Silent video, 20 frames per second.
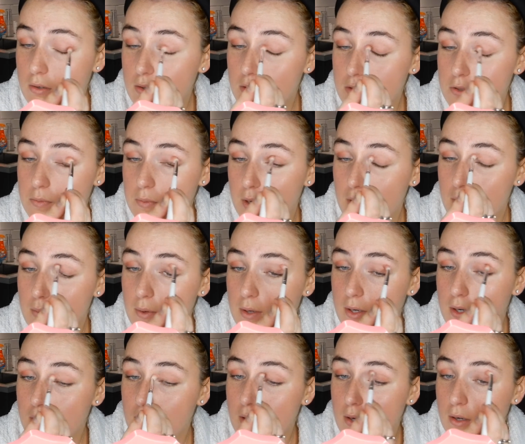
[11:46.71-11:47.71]
which
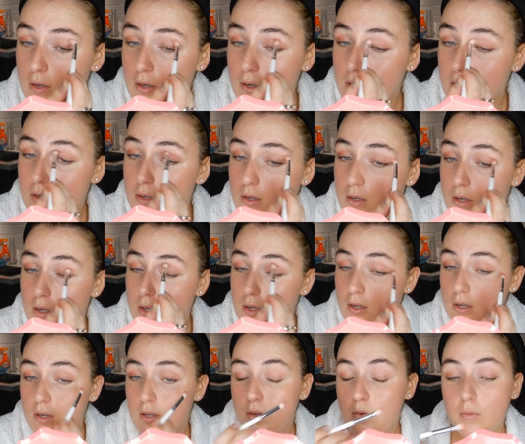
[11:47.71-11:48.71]
maybe
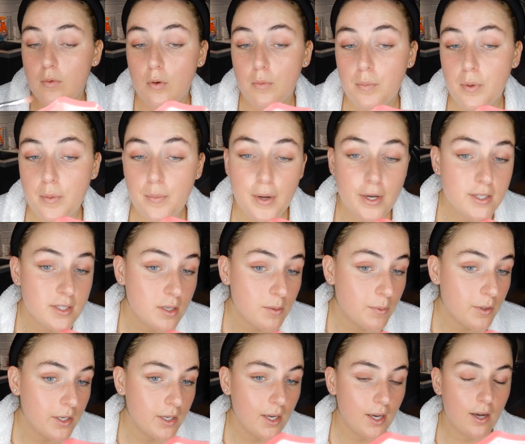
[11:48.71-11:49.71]
would be better.
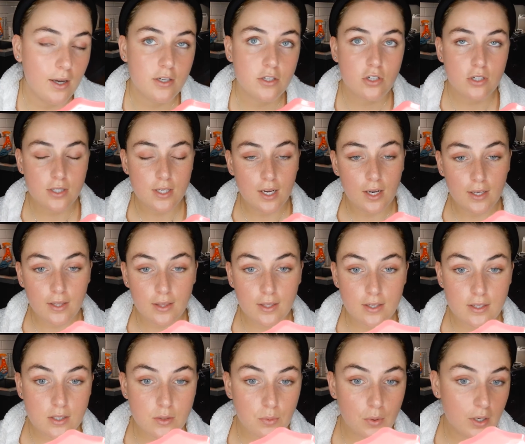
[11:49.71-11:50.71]
But yeah, I just like
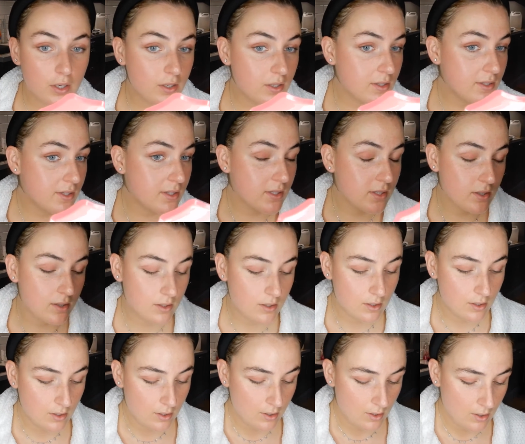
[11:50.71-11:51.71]
this one as
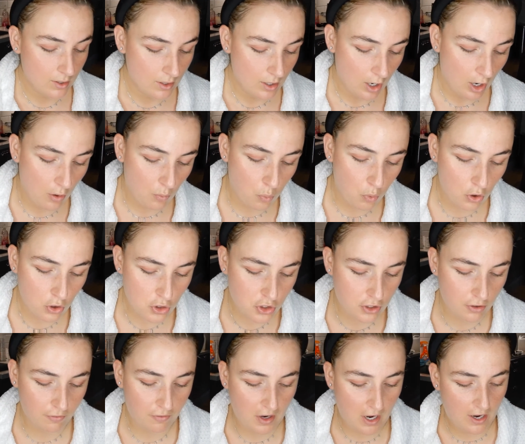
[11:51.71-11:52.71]
a wash
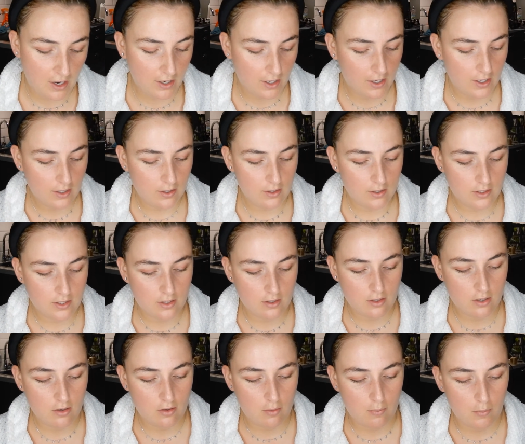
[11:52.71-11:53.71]
of colour. I don't
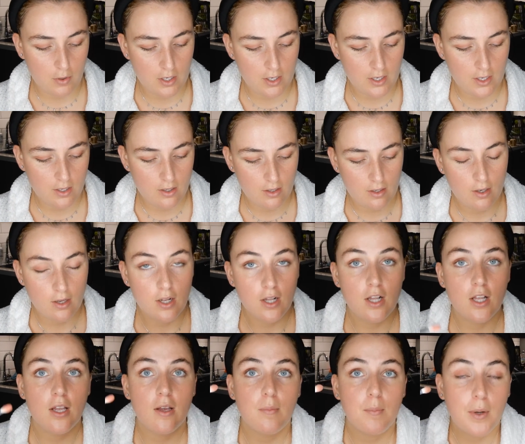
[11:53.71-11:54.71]
know, I'm really
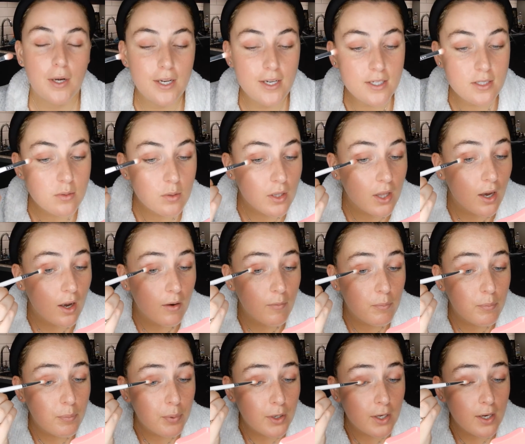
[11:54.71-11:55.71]
pleased with it.
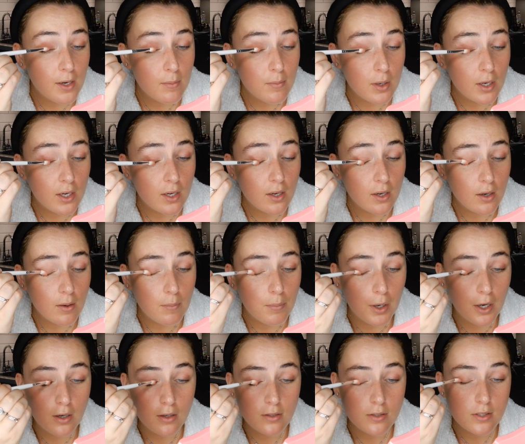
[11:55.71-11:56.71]
I keep making a
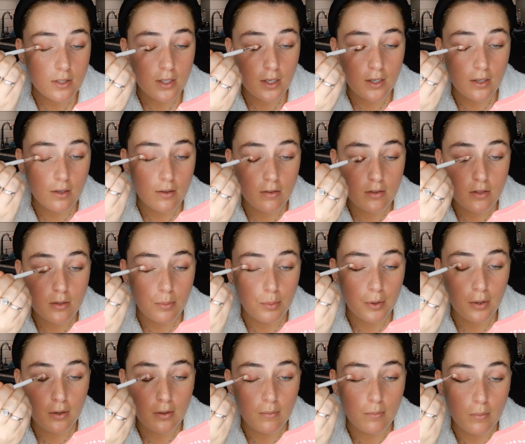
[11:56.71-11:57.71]
basket to
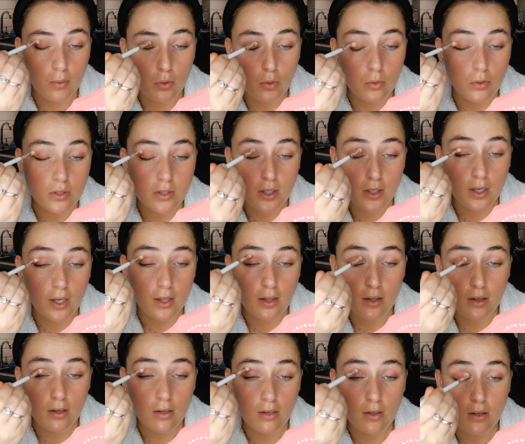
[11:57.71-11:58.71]
put more
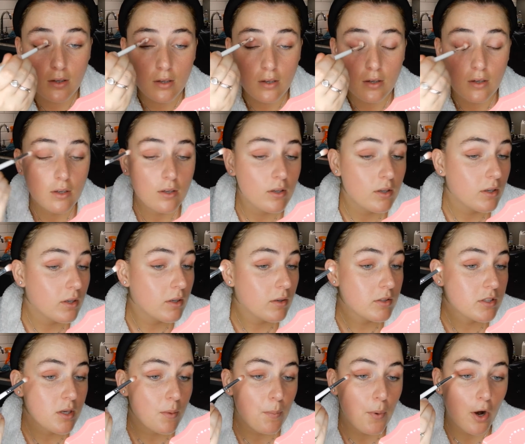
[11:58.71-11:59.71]
together,
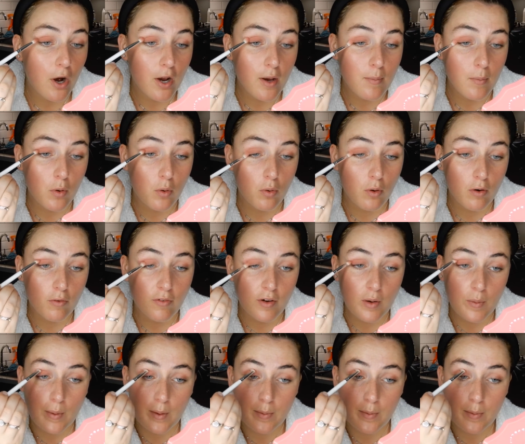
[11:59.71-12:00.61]
to buy more off our